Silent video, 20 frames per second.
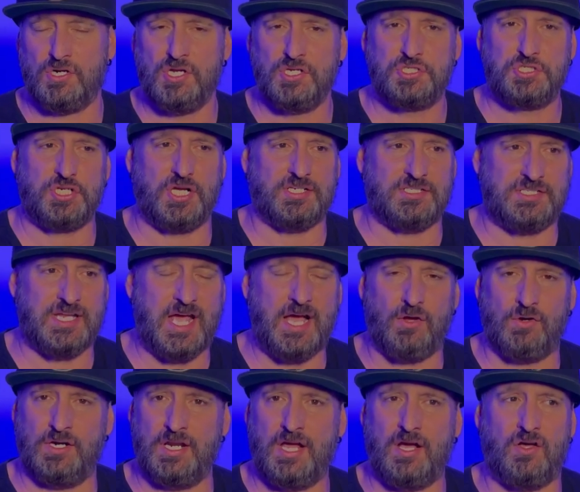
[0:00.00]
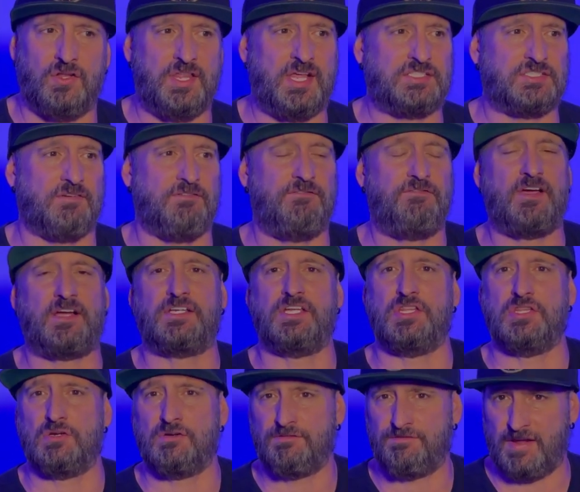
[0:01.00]
shut down and how that's affecting
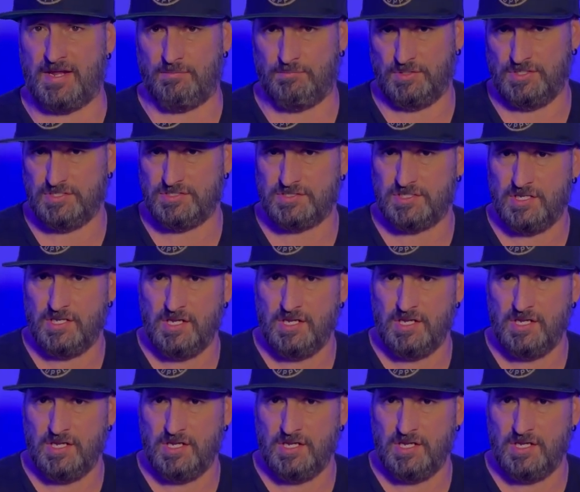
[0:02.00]
their families